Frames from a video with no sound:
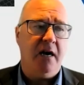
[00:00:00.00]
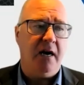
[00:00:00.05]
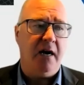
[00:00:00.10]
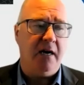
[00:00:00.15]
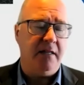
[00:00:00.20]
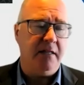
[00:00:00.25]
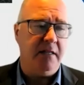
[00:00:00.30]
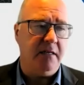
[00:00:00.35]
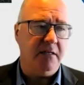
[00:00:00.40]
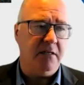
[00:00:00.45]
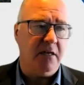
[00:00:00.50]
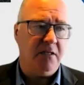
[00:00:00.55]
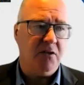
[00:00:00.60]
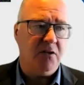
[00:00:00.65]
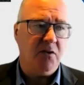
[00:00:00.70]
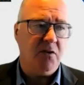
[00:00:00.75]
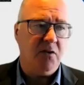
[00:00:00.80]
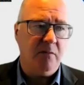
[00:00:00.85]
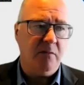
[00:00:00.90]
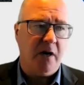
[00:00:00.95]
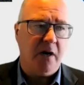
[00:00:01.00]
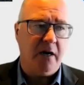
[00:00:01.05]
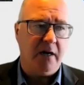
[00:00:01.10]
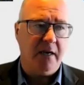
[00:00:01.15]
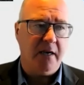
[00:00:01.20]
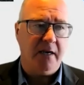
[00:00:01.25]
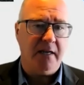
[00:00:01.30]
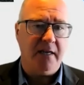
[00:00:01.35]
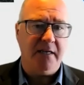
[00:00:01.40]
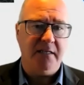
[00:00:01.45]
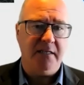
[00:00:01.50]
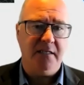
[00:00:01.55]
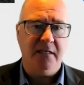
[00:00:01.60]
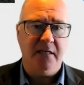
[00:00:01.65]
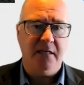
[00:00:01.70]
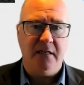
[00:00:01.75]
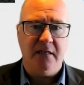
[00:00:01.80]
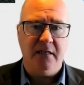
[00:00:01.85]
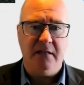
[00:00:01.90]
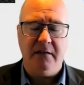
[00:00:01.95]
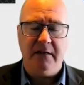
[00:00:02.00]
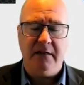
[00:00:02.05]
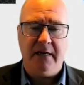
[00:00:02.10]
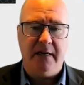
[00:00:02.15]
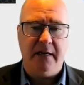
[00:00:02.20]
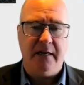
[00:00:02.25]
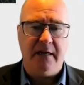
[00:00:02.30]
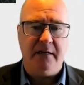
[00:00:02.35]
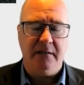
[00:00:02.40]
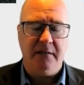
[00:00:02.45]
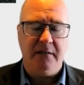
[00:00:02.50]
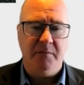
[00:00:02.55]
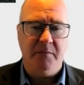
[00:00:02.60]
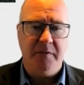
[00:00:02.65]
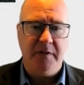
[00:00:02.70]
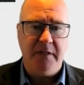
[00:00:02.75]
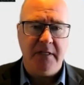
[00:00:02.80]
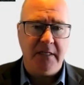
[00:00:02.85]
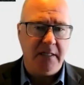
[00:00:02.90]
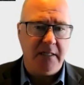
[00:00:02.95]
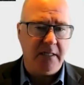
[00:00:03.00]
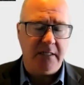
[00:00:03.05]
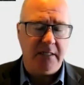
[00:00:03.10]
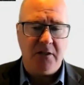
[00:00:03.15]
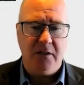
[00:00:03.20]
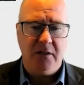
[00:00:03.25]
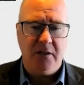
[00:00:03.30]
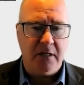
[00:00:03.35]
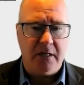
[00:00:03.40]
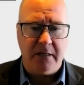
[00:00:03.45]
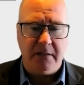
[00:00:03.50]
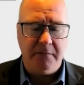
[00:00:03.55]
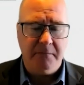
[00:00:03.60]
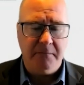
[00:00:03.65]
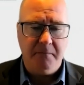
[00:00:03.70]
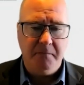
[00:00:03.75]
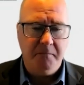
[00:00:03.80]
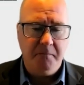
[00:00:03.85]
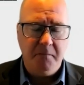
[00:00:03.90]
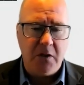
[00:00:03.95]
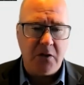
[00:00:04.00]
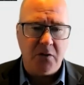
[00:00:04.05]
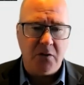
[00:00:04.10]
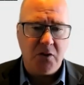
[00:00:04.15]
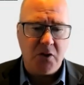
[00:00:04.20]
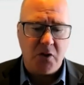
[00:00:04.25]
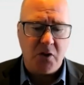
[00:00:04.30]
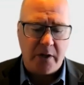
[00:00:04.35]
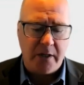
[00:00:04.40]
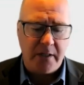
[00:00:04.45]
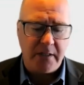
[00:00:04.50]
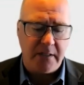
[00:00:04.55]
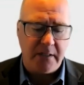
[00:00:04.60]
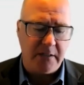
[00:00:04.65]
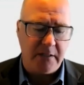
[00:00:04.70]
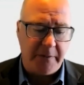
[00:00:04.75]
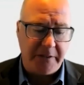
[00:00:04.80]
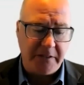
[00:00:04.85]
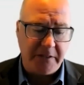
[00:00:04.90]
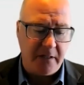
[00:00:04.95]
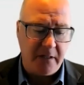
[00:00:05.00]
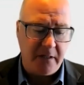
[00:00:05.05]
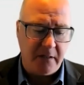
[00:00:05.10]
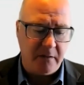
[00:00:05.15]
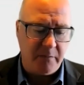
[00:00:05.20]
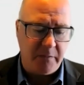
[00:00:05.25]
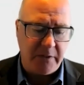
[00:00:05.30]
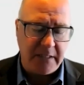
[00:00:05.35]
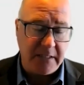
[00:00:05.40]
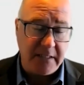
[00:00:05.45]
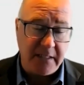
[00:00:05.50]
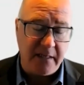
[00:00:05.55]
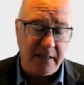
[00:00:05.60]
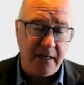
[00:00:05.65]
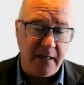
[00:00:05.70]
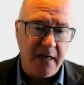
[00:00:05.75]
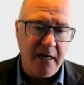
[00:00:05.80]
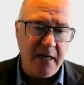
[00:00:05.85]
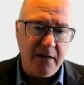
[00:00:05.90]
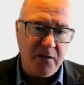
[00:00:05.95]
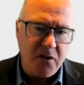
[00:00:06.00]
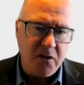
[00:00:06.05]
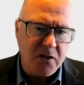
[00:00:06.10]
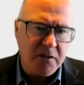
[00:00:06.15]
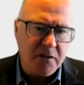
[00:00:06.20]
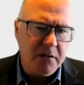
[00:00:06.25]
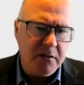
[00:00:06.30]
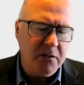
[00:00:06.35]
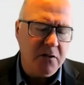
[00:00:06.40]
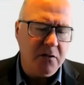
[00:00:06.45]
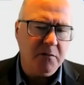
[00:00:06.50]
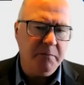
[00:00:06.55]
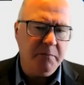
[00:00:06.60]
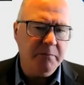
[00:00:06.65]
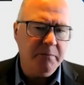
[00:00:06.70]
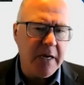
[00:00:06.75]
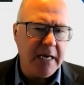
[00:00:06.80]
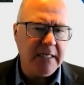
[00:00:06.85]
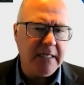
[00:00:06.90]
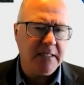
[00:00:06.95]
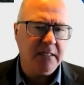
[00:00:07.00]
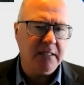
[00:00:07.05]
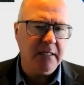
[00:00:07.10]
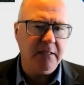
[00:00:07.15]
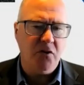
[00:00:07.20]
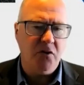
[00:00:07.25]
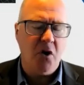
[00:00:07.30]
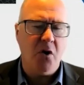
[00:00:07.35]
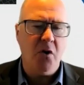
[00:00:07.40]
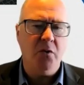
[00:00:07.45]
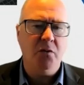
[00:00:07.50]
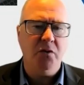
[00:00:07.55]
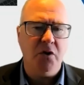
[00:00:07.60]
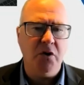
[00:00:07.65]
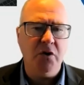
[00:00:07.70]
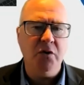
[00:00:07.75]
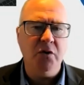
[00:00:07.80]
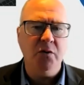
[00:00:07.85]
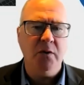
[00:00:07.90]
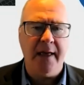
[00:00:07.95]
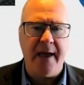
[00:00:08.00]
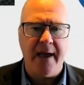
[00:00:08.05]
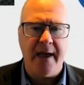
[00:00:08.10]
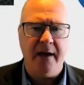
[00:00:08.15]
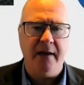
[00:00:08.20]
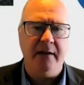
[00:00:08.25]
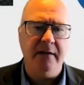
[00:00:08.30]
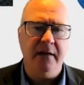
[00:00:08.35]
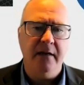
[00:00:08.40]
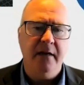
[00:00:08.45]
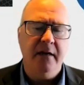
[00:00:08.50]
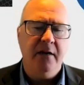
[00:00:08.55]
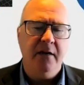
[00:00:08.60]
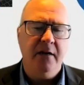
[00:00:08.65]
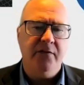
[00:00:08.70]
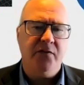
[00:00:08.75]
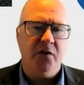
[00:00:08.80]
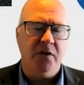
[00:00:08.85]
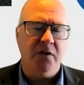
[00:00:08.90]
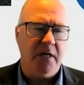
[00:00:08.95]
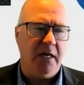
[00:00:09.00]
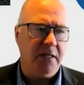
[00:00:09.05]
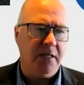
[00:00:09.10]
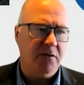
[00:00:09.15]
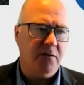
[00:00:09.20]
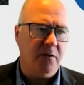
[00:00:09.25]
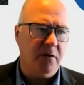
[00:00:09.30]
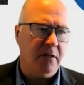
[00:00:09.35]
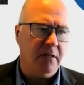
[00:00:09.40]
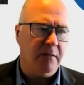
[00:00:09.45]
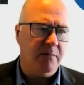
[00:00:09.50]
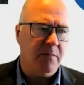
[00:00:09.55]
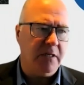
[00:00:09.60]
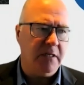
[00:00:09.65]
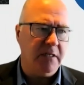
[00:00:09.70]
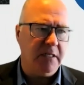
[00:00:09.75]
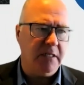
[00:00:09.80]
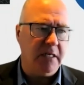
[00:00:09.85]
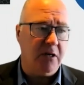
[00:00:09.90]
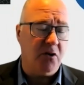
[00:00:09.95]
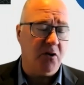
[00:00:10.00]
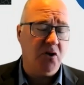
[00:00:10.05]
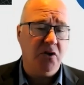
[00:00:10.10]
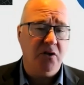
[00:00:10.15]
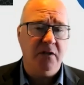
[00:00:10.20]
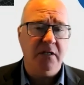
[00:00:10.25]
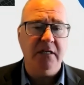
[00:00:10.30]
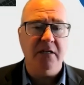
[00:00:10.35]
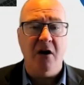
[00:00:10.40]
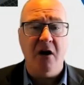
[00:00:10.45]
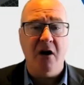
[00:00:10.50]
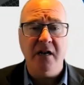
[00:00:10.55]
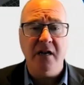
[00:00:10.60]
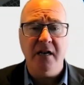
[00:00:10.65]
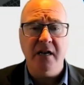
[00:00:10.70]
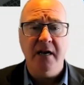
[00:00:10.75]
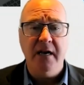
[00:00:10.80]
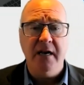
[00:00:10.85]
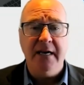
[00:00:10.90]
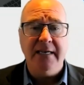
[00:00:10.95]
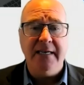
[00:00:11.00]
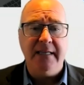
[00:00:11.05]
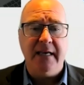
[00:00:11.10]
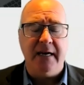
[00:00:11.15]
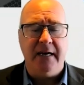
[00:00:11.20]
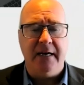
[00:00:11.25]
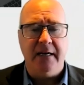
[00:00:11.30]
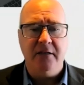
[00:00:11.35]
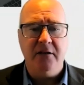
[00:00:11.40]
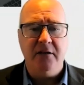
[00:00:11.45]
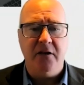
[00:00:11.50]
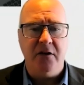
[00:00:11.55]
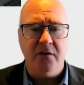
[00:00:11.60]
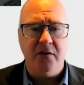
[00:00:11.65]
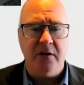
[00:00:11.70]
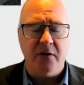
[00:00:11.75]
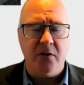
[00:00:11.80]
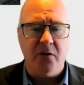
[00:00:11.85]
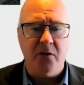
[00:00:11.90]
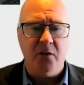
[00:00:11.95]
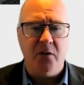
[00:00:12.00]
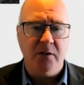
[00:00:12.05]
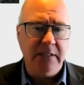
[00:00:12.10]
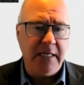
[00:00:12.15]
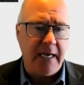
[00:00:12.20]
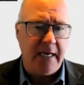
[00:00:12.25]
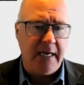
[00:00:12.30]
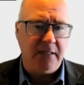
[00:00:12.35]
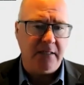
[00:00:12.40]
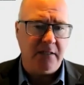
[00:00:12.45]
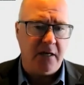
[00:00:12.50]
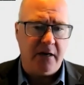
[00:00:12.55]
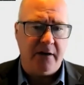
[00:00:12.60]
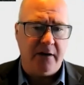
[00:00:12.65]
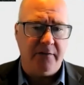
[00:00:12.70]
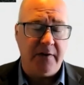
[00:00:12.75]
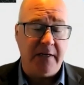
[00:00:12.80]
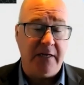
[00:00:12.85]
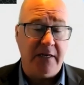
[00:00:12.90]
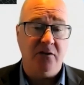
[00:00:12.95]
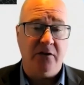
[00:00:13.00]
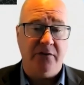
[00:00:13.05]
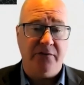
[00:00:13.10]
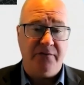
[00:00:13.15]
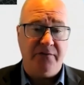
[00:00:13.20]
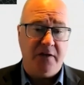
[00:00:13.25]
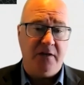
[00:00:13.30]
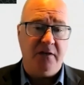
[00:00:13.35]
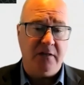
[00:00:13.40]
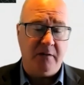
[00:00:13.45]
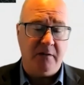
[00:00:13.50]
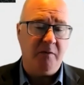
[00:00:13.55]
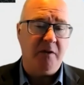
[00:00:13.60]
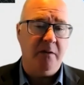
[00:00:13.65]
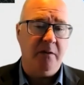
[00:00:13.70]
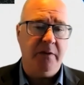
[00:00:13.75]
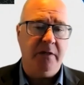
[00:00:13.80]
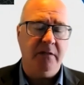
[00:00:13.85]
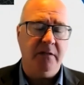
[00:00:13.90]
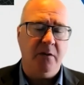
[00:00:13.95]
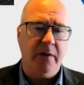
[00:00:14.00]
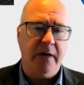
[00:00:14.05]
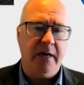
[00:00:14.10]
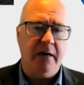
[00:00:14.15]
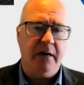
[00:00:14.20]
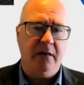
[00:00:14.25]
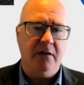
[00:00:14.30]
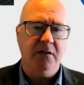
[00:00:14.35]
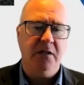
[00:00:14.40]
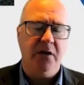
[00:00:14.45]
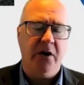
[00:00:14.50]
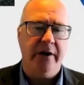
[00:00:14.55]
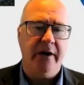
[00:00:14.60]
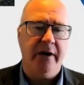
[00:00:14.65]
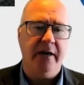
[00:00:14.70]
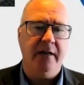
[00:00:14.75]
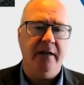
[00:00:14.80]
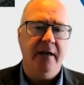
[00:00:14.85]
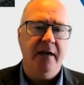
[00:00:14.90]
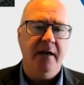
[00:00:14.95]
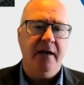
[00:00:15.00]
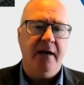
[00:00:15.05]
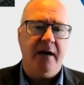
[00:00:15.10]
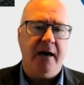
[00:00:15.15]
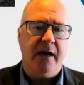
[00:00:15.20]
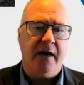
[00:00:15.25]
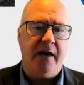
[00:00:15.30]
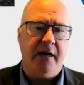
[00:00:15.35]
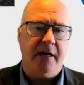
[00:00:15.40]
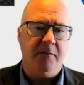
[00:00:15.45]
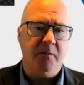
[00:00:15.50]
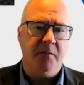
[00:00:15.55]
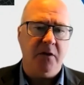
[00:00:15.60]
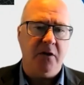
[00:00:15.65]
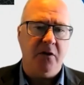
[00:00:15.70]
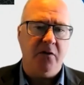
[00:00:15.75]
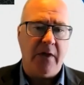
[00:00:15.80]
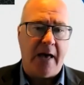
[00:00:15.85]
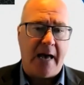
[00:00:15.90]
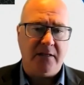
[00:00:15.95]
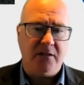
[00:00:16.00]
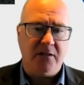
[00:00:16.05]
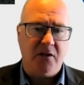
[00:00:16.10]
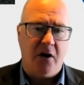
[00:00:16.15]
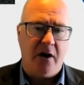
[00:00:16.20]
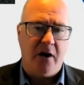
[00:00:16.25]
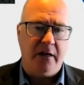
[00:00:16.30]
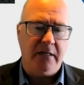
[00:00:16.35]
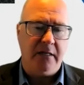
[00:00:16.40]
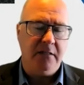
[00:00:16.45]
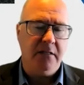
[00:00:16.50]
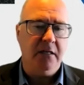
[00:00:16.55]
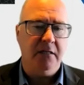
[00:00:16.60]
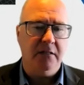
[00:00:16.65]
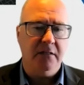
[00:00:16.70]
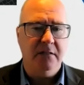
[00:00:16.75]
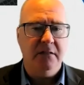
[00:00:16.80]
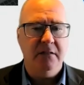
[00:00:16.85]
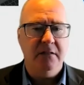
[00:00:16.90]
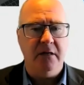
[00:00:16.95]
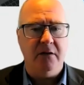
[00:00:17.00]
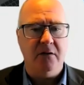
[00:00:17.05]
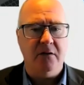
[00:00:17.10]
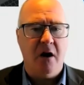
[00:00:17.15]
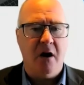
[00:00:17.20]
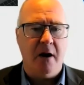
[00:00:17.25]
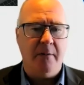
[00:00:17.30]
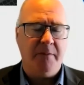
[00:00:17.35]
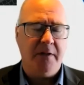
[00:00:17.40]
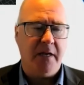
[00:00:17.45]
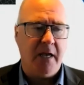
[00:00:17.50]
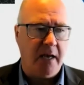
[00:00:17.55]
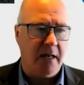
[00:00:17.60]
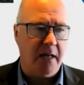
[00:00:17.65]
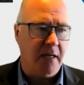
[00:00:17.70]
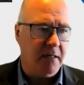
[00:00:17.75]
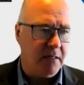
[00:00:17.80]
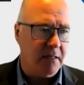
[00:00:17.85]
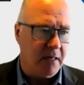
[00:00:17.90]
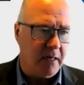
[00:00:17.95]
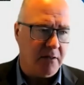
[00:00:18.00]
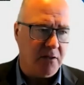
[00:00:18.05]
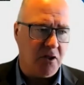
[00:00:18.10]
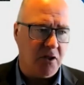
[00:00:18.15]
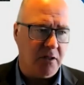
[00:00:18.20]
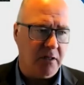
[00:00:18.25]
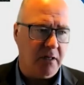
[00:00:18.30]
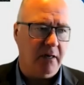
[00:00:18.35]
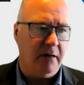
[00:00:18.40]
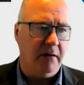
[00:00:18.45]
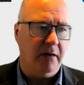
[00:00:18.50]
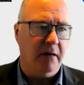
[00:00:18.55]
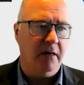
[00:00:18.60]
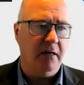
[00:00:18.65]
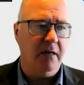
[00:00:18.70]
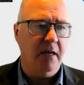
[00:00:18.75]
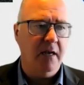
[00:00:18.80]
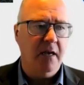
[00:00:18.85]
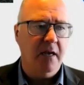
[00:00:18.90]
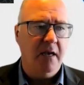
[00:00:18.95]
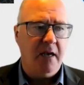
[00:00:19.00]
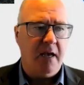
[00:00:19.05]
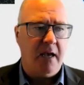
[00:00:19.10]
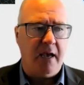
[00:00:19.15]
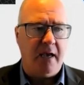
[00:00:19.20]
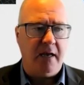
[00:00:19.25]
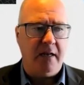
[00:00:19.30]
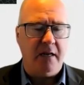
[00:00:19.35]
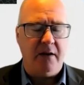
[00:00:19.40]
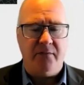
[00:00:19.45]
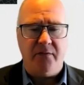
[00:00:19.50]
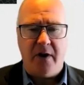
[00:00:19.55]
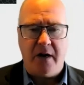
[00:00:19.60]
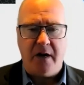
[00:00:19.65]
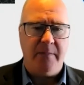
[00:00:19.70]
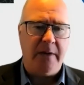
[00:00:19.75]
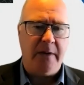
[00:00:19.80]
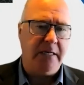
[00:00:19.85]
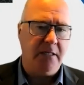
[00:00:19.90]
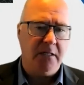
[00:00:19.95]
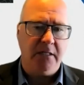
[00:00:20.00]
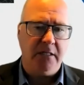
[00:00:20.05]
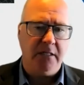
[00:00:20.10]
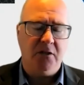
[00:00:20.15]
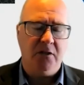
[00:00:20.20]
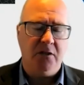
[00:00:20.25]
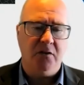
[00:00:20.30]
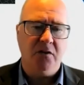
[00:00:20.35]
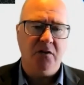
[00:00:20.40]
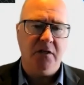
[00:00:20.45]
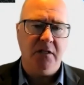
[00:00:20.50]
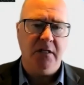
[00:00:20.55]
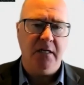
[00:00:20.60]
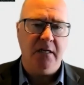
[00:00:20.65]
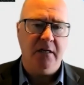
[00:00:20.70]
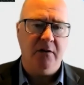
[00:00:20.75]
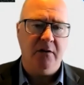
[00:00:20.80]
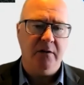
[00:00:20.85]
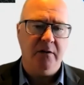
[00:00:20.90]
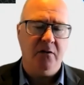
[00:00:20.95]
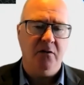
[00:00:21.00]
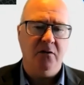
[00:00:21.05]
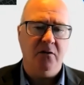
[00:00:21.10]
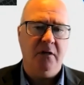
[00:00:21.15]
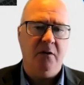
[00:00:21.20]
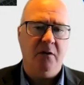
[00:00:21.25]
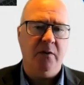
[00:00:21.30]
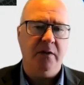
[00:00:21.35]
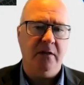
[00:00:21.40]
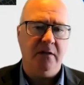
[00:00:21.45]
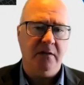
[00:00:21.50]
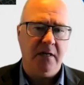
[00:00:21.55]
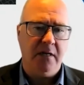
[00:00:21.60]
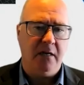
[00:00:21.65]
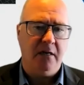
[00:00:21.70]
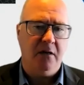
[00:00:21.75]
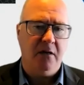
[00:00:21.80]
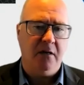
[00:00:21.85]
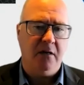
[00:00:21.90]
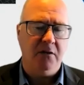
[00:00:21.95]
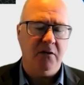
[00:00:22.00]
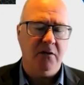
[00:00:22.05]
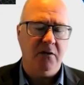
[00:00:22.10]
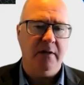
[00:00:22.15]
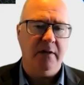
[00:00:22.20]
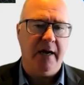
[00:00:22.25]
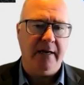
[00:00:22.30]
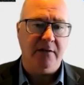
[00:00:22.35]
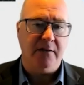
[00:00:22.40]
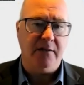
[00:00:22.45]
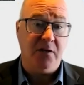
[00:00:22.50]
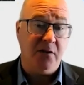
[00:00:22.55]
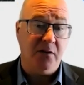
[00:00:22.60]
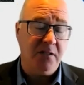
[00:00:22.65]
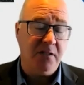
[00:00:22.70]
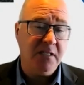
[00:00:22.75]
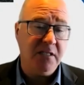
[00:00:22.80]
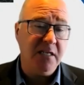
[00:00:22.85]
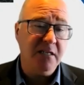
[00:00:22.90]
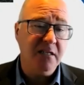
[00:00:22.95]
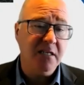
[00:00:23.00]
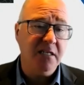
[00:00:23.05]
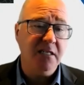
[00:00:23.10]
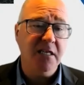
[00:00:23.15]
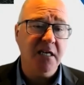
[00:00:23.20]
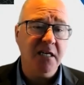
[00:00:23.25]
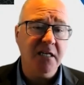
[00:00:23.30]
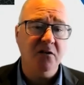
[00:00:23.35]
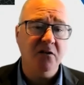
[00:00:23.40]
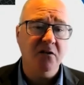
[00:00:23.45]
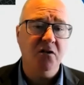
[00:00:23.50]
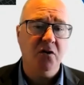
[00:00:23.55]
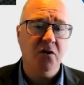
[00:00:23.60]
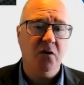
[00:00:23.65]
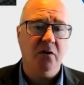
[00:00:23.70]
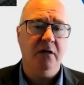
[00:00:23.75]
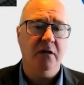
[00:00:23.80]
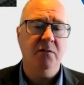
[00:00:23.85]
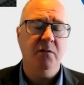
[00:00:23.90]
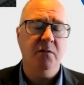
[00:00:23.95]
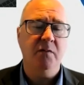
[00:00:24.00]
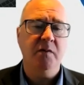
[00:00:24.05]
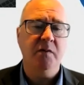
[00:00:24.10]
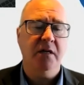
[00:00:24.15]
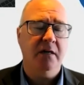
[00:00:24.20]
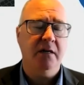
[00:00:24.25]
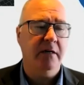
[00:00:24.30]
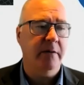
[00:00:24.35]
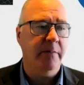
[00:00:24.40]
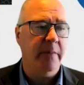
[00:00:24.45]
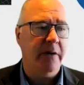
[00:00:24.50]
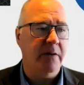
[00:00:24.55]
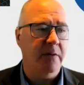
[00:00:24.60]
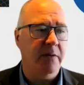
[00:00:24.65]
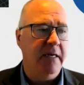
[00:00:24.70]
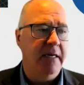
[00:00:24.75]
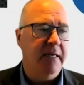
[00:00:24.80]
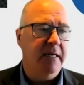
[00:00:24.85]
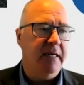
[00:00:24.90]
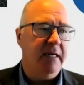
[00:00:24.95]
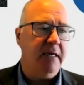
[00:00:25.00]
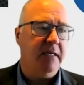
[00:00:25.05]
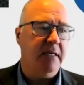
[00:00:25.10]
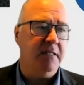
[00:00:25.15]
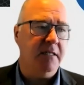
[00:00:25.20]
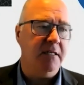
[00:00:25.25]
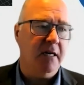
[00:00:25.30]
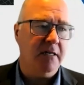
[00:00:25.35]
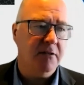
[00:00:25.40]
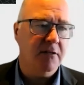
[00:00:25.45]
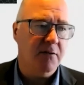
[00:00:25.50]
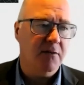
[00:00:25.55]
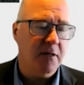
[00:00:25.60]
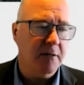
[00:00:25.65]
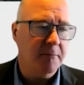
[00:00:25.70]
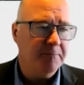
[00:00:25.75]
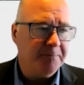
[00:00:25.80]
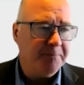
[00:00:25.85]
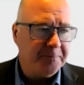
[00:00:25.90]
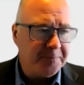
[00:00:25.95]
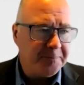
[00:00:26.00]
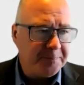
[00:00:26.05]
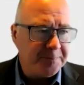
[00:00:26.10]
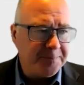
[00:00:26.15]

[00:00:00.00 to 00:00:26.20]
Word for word: Uh, the industrial market is still uh, completely uh, you know short, especially here in BC. There's there's basically no new land for industrial in BC, or certainly none. Uh, you know the old days of here's a field, I'm going to build a warehouse on it. Um, you know that's gone. It's it's you know complicated engineering and environmental issues to deal with usually when they're taking on new land. So still continued shortage when we talk about industrial.